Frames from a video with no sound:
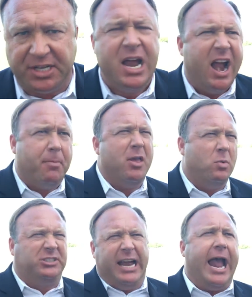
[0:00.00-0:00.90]
and everybody that
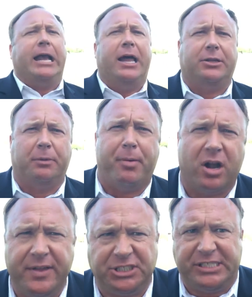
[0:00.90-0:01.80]
wants to act like they're
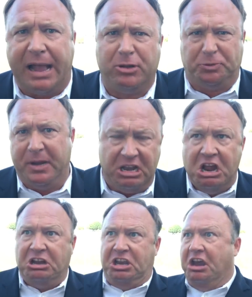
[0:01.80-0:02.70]
part of the establishment and
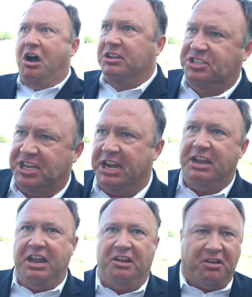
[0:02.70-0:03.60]
get on
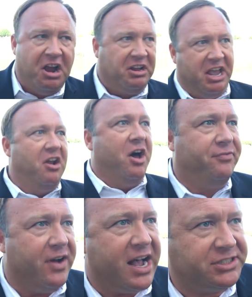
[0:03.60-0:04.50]
CNN or get on
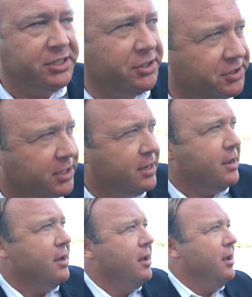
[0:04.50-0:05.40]
Fox News.
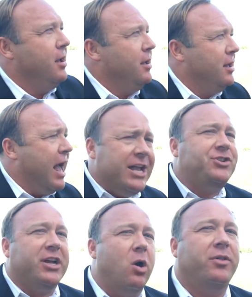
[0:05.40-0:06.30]
I used
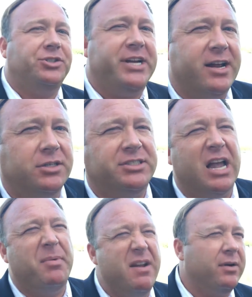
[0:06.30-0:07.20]
to go on those channels
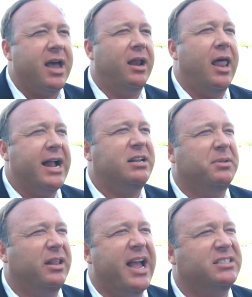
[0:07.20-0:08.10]
some, but never kind of liked it. But
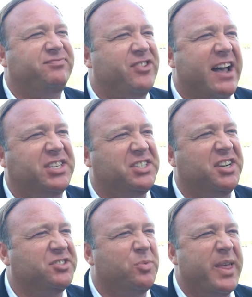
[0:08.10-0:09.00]
the last 5-6
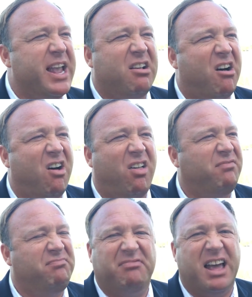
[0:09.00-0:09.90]
years when they call,
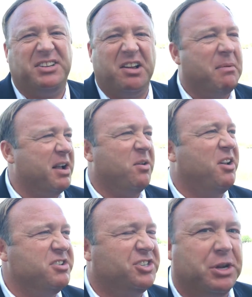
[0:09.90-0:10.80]
I just go, I'm not
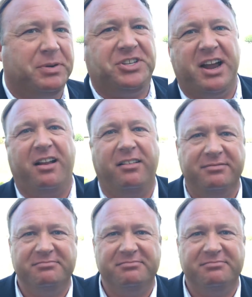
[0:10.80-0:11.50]
going on your stupid channel.